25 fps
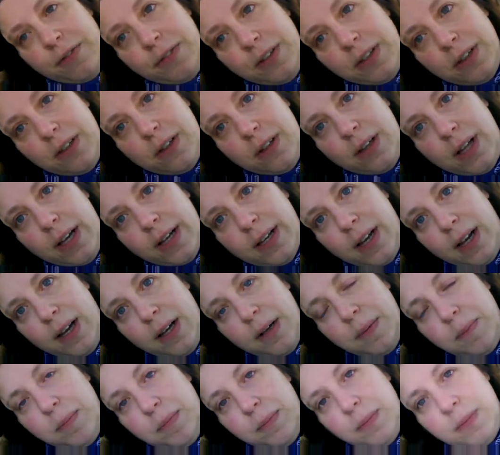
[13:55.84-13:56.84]
feel like
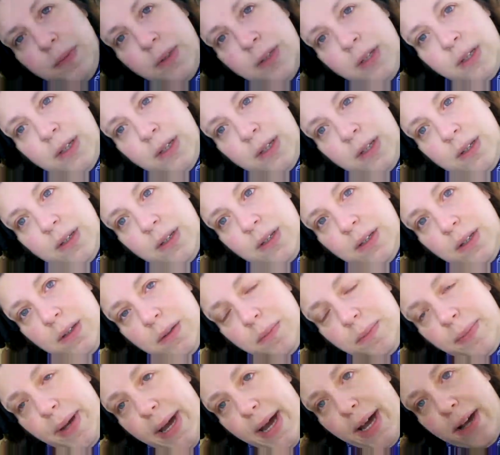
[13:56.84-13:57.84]
I'm
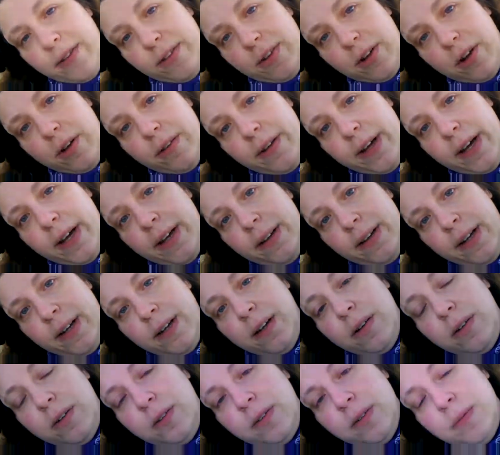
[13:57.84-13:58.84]
past all that
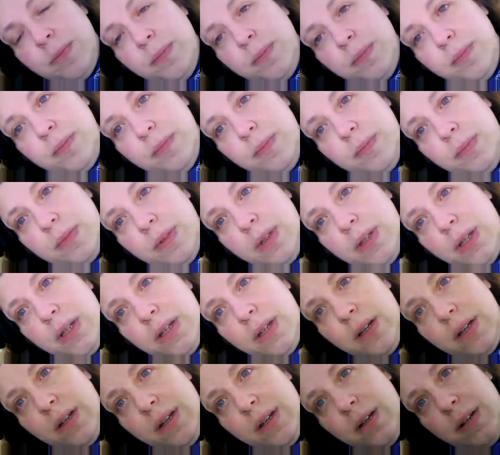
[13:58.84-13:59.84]
now,
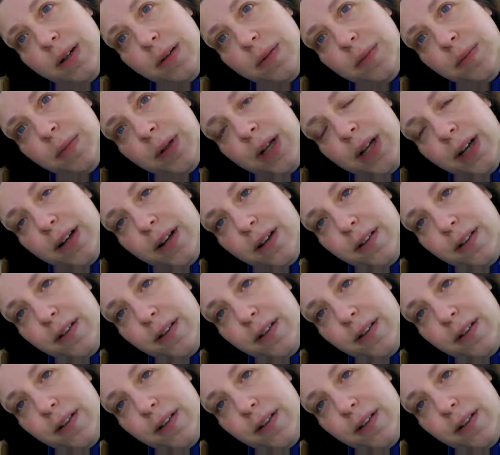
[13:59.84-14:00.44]
but like